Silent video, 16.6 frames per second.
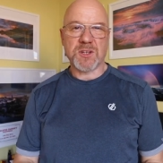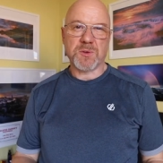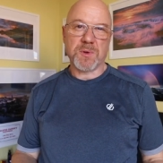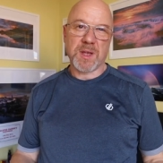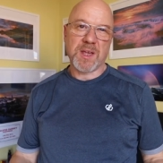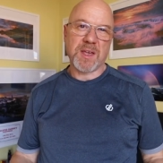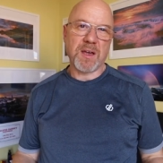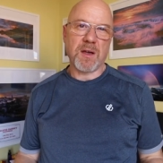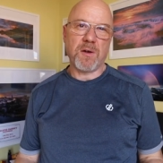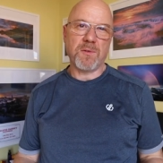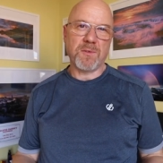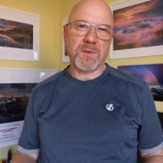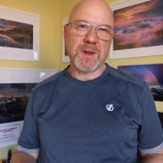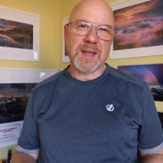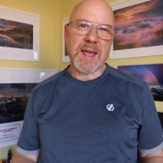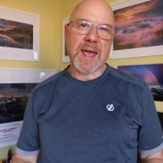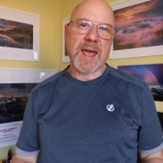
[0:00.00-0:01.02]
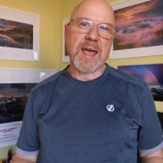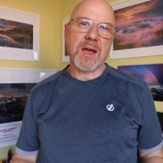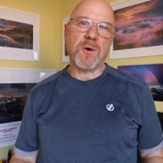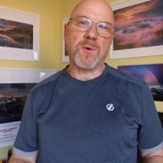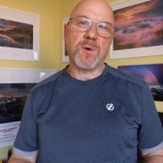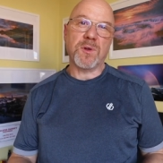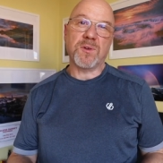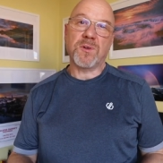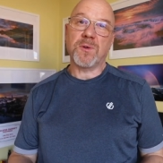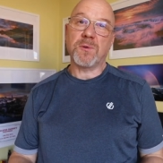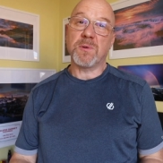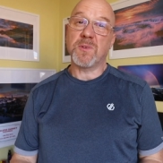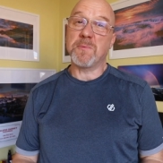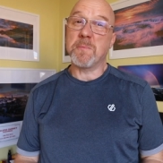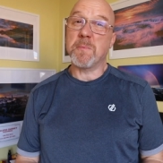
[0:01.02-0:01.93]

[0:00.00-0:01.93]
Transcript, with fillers: so I can't get out and do as